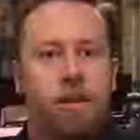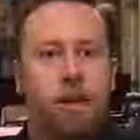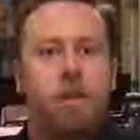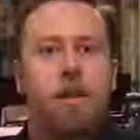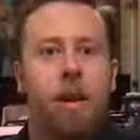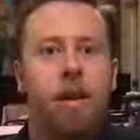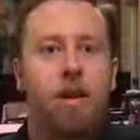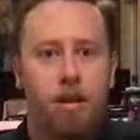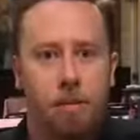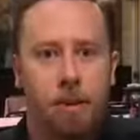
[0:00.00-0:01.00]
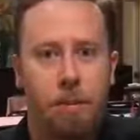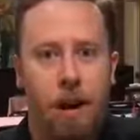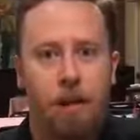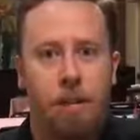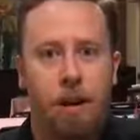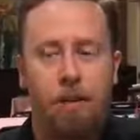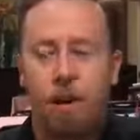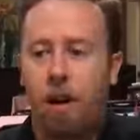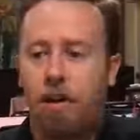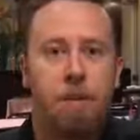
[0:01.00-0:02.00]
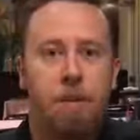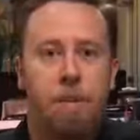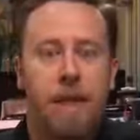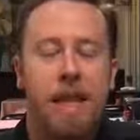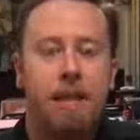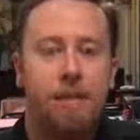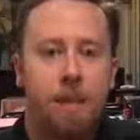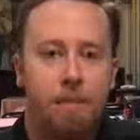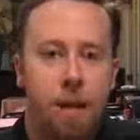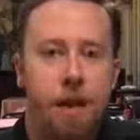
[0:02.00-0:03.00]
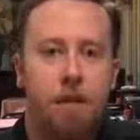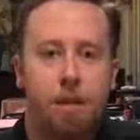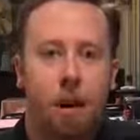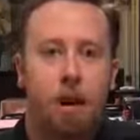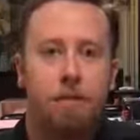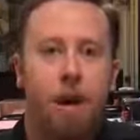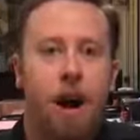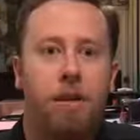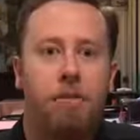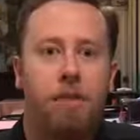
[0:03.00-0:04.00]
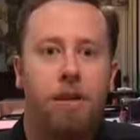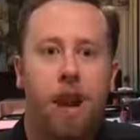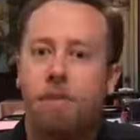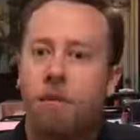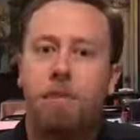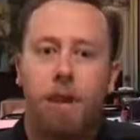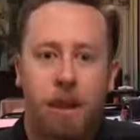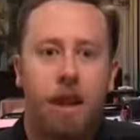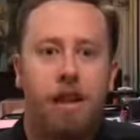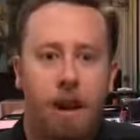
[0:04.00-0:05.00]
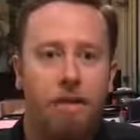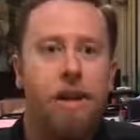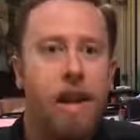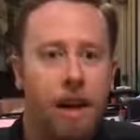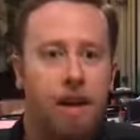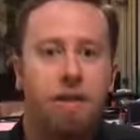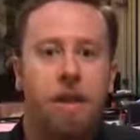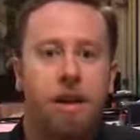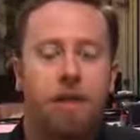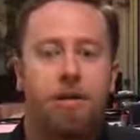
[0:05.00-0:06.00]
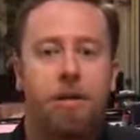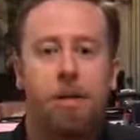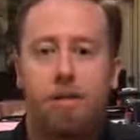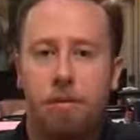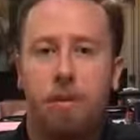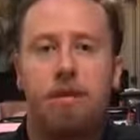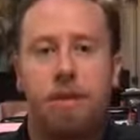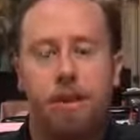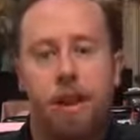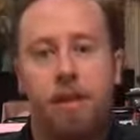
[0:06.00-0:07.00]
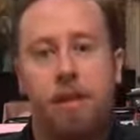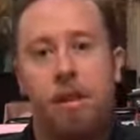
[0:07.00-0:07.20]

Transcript: Let me tell you a little bit about our restaurant. We believe in the best quality possible, and we put that love and that effort into the food, and we believe you'll taste